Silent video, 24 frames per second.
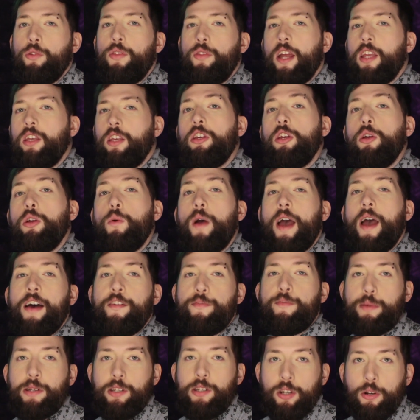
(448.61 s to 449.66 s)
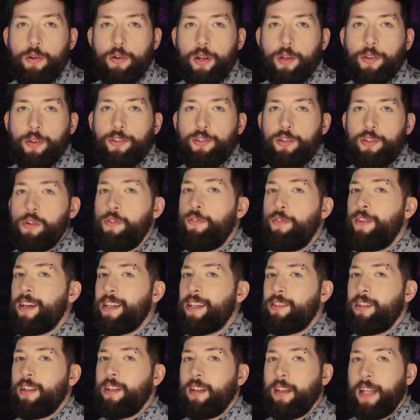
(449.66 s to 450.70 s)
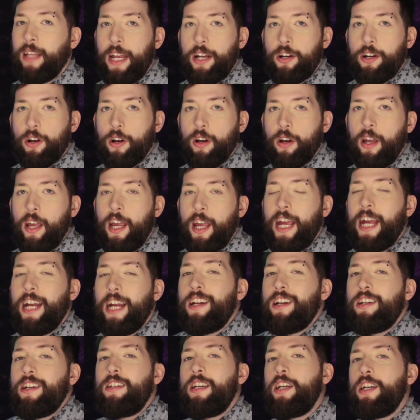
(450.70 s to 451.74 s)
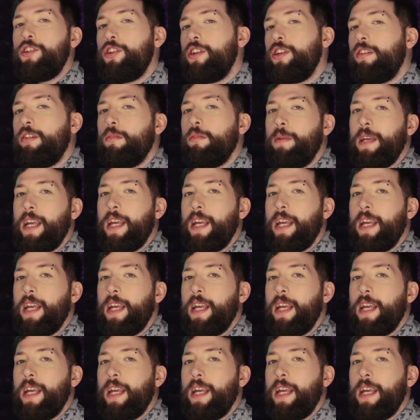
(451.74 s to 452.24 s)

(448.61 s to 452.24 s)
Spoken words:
so that you have materials to fix it later. In addition to